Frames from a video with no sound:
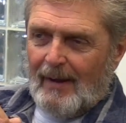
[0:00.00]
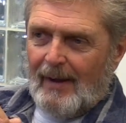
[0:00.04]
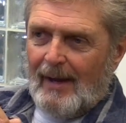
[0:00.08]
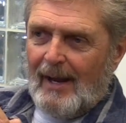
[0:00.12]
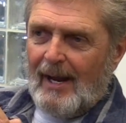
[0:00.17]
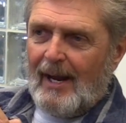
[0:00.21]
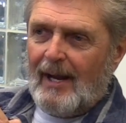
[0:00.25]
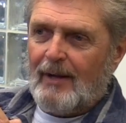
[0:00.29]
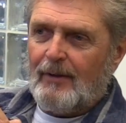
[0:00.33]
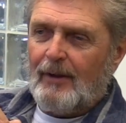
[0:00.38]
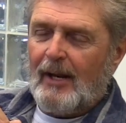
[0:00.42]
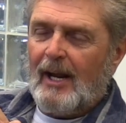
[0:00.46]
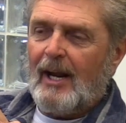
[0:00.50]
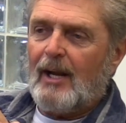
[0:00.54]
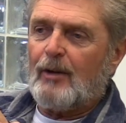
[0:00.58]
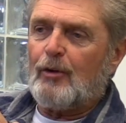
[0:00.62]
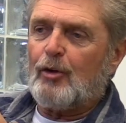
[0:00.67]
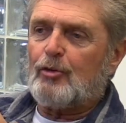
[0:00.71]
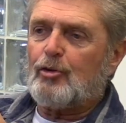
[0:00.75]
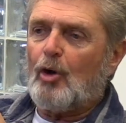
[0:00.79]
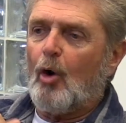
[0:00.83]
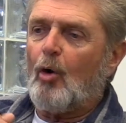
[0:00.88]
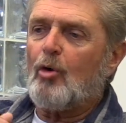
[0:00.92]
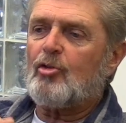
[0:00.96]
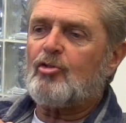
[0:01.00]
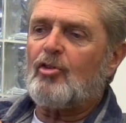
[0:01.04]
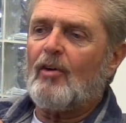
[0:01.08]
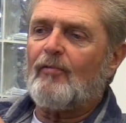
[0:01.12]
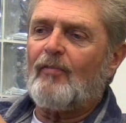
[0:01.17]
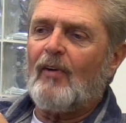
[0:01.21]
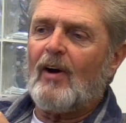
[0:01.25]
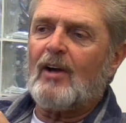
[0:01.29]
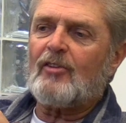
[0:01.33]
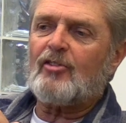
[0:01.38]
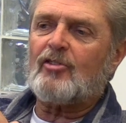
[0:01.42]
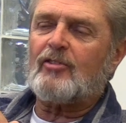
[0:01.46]
And those
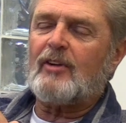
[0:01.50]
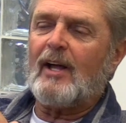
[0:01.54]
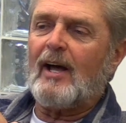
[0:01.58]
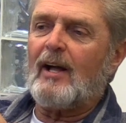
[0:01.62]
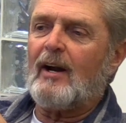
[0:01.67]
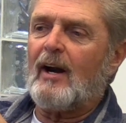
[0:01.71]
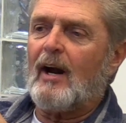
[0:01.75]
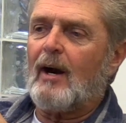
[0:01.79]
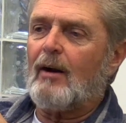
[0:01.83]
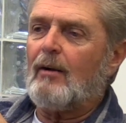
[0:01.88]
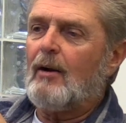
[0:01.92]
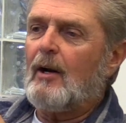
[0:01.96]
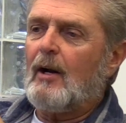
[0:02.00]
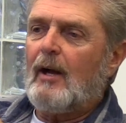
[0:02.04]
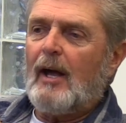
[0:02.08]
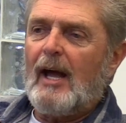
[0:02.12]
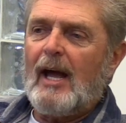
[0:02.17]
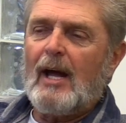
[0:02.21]
of us that are,